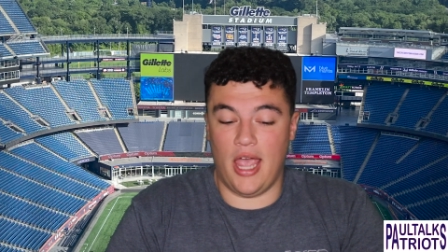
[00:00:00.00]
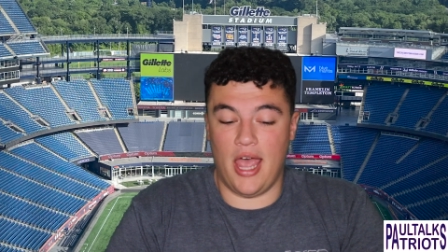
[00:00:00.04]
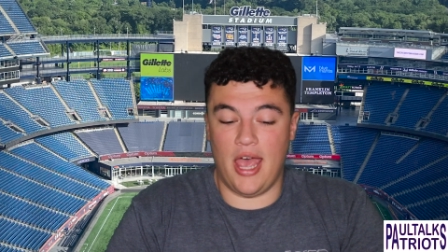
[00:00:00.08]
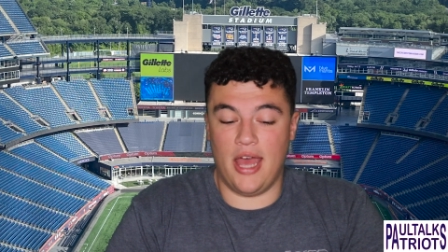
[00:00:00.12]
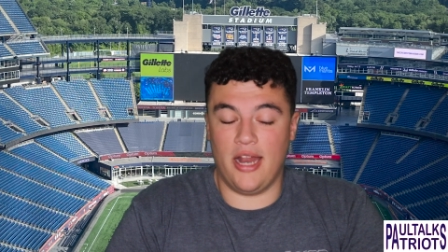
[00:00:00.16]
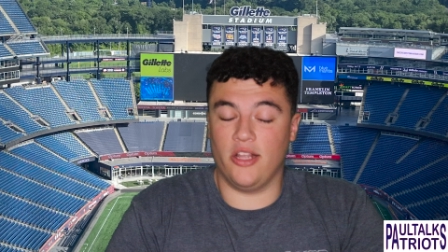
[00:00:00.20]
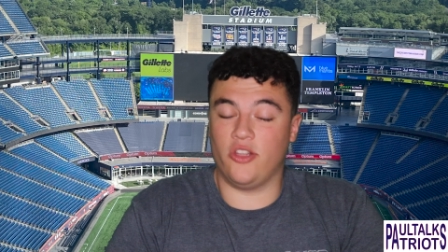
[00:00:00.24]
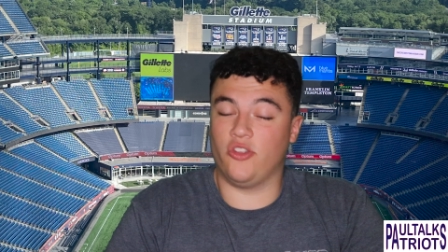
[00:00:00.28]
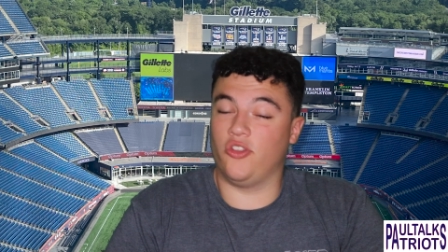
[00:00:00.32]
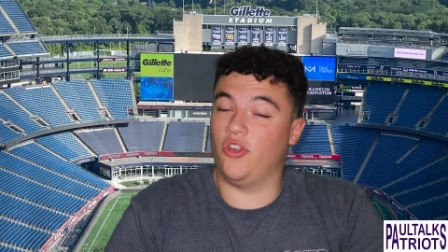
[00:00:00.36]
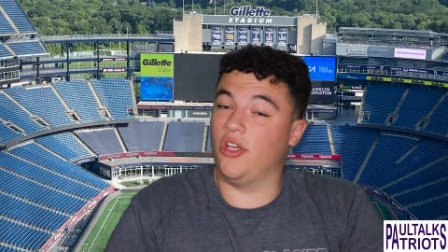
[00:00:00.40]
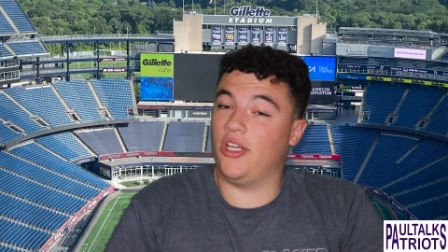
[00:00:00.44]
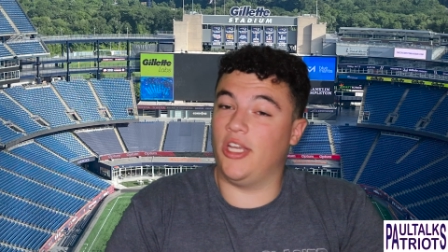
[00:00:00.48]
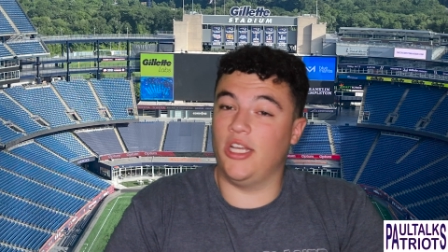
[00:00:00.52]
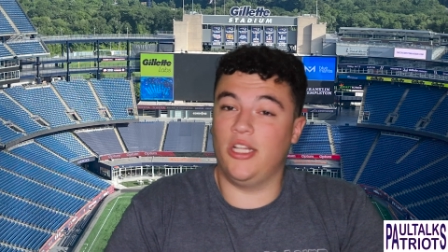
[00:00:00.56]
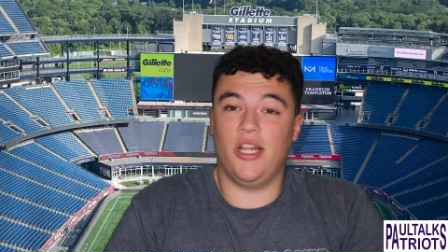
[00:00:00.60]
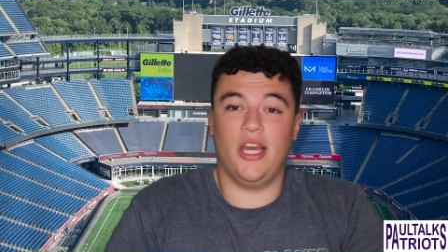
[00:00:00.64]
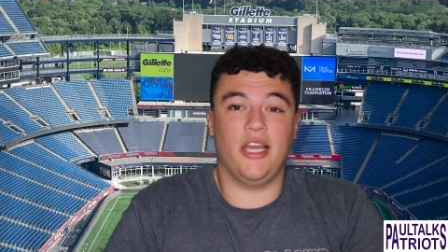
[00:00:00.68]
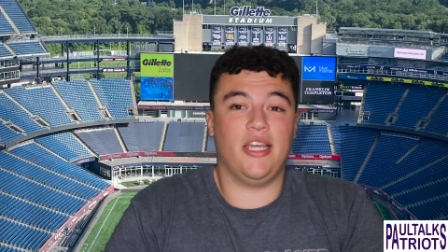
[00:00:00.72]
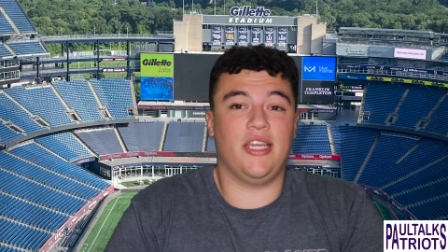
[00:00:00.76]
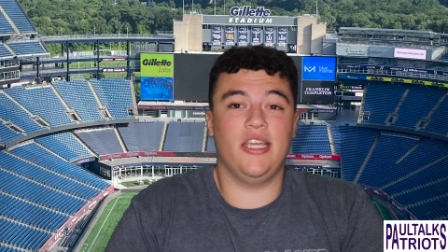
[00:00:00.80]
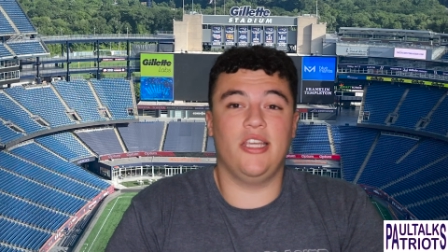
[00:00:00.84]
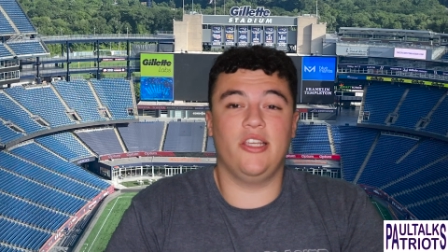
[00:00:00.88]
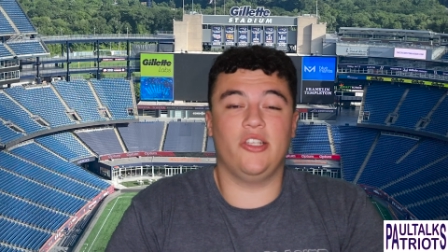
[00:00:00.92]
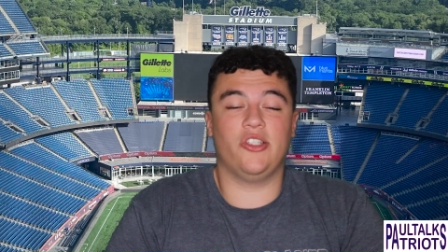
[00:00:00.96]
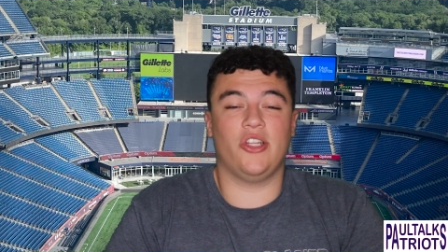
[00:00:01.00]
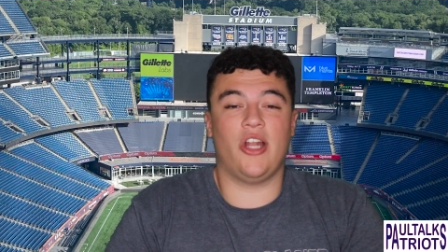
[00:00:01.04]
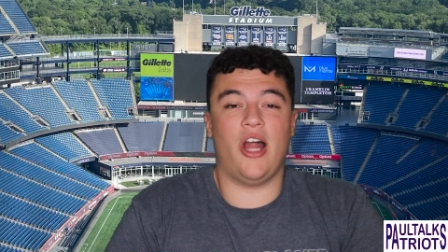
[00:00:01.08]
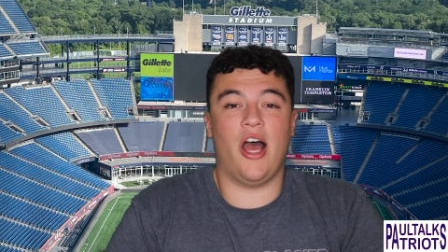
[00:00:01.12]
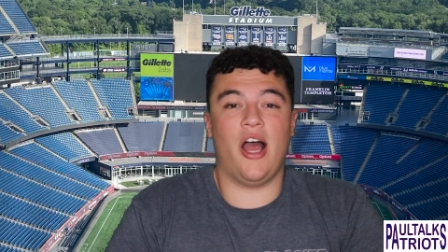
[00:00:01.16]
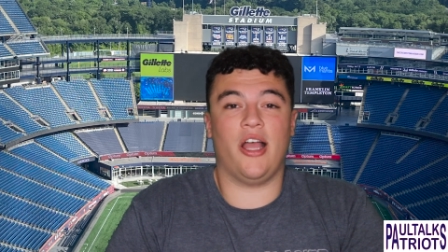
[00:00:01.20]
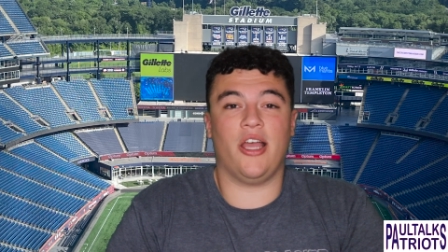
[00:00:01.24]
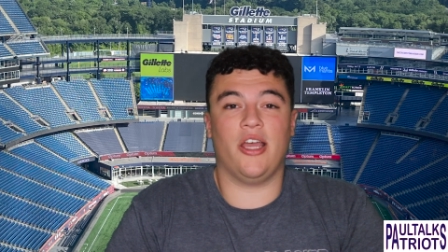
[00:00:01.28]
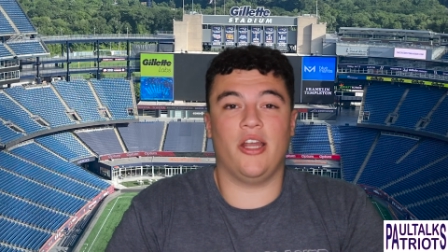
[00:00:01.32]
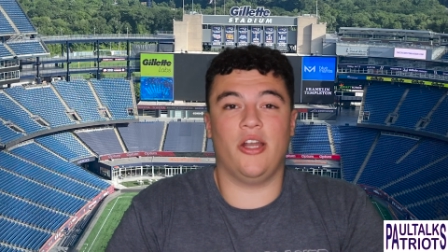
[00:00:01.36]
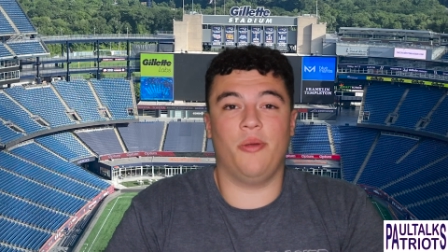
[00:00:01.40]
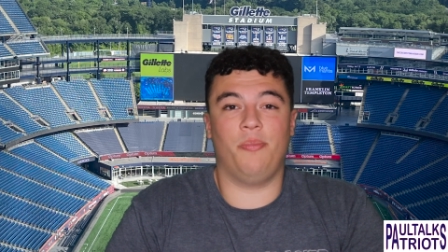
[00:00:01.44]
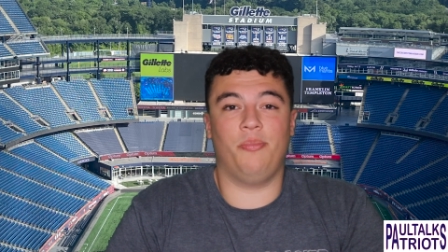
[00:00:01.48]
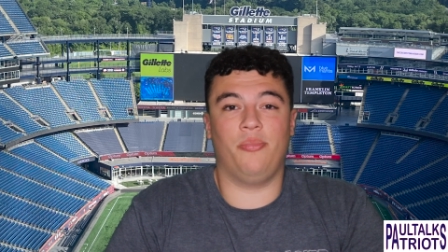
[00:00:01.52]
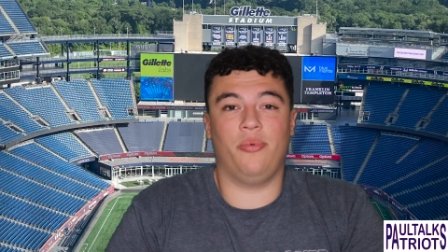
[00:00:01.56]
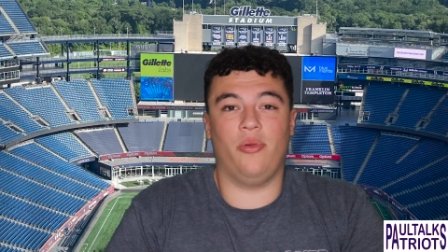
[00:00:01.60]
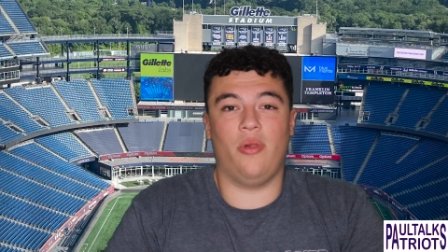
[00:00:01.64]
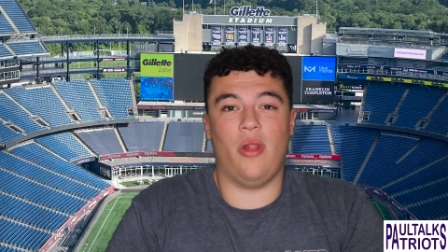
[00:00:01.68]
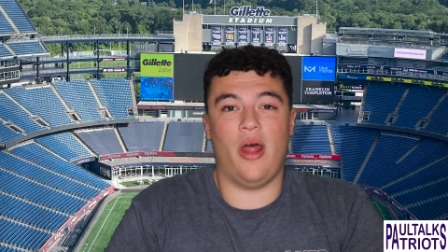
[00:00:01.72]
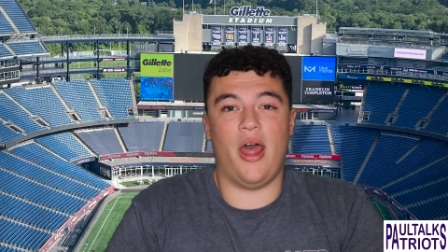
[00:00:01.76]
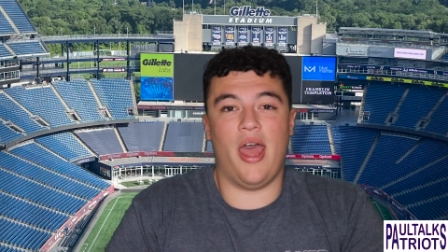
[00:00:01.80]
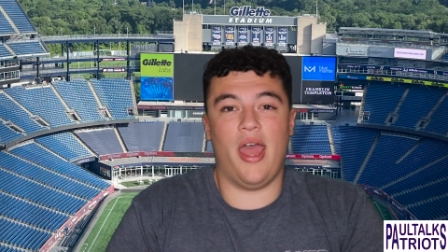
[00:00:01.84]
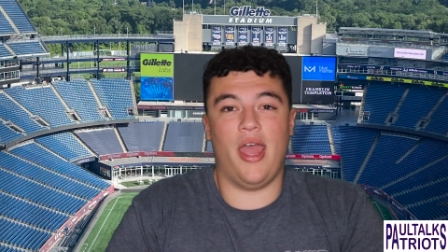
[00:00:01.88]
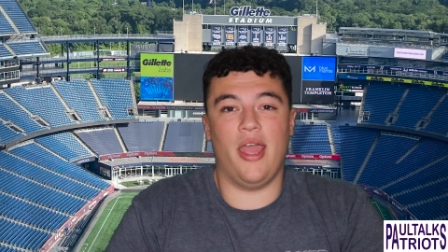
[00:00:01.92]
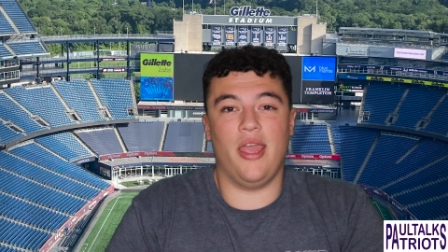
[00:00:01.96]
and it's looking like he's not going to
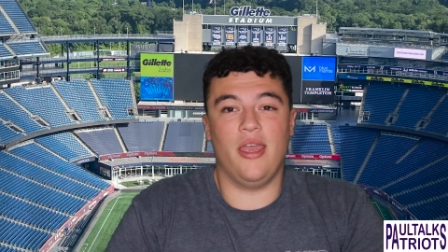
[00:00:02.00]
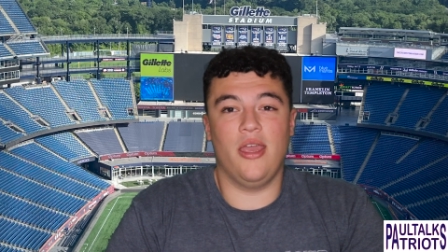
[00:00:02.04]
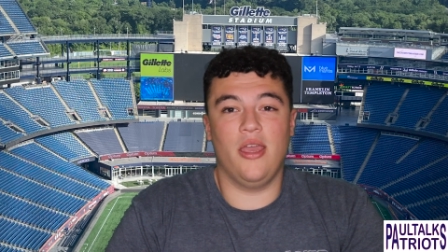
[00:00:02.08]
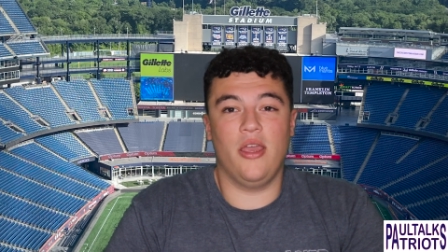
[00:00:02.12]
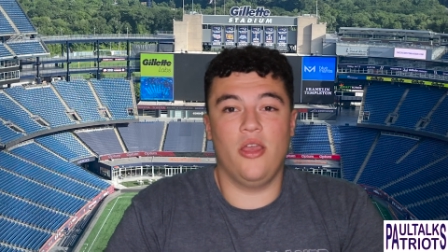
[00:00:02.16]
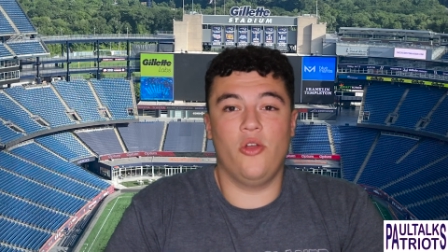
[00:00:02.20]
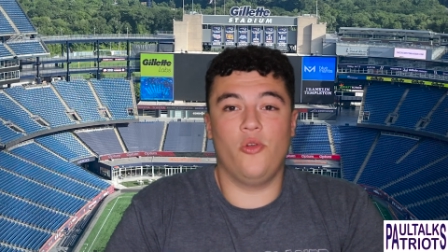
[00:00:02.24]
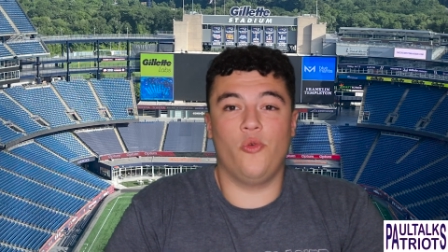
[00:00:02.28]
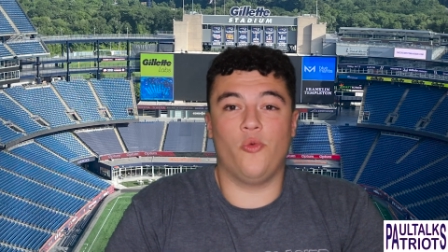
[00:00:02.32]
play.